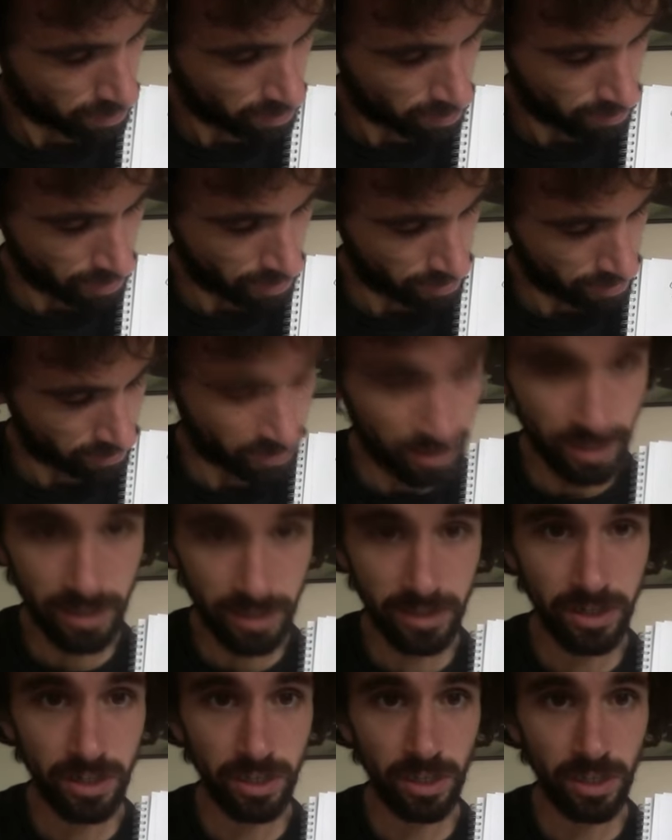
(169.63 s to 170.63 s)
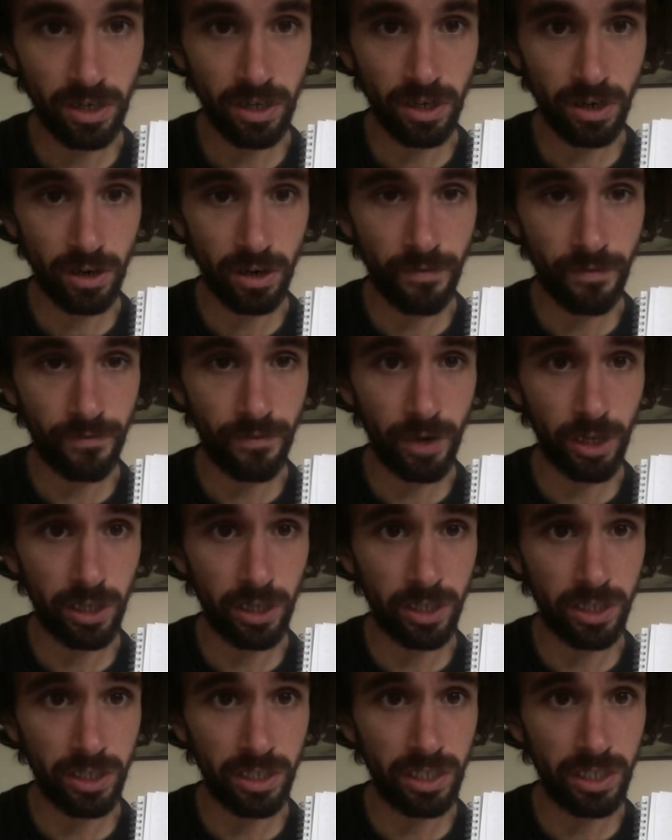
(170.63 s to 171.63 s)
That is your
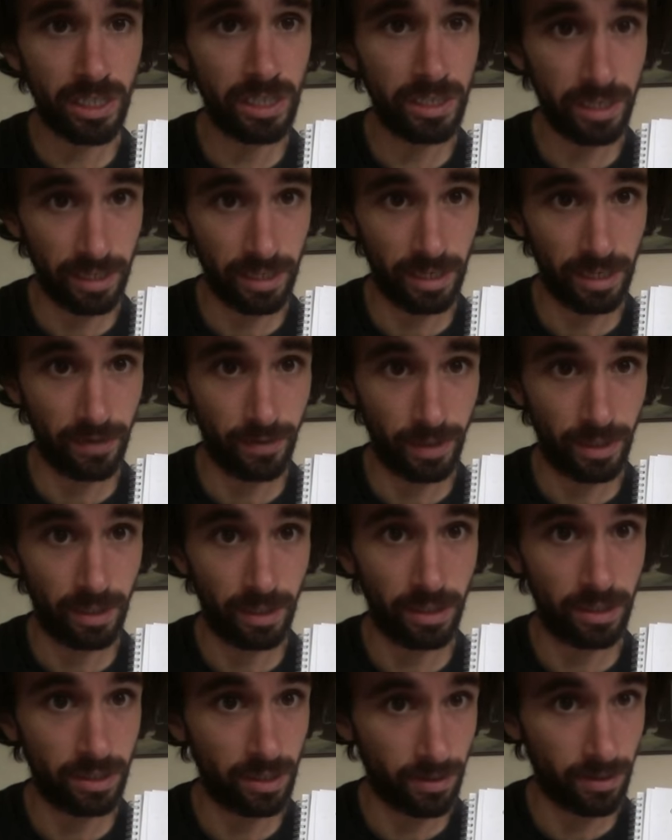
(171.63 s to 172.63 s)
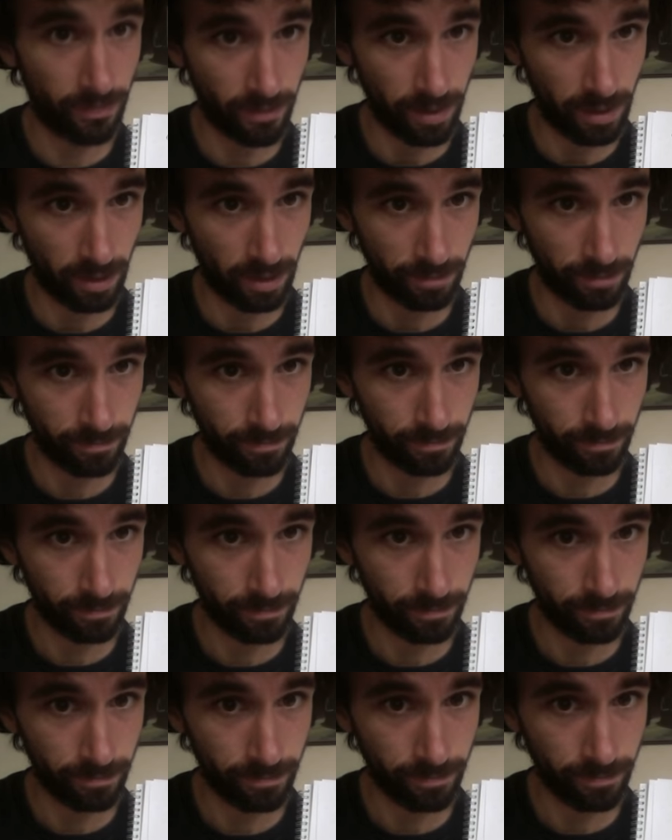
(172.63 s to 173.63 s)
first significant figure.
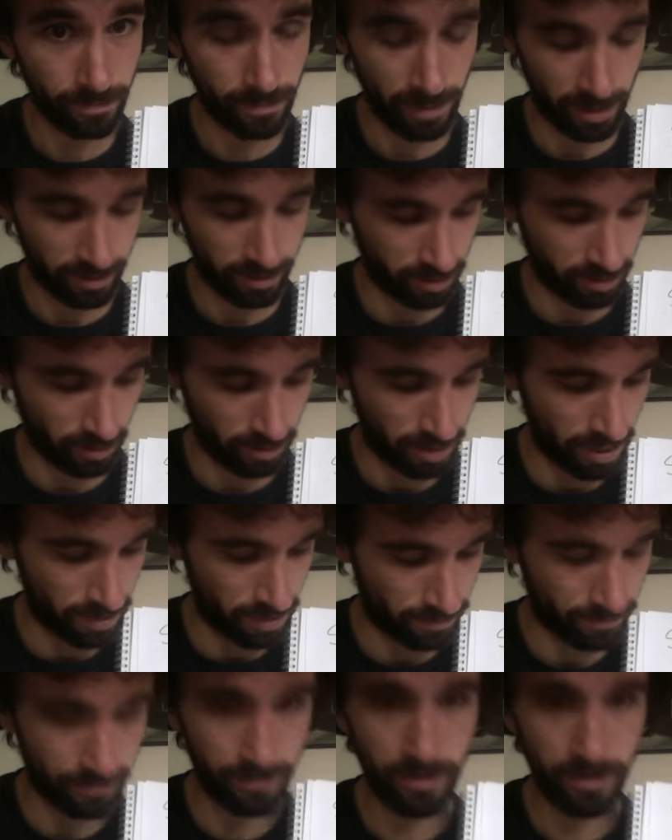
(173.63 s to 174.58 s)
Let's go down.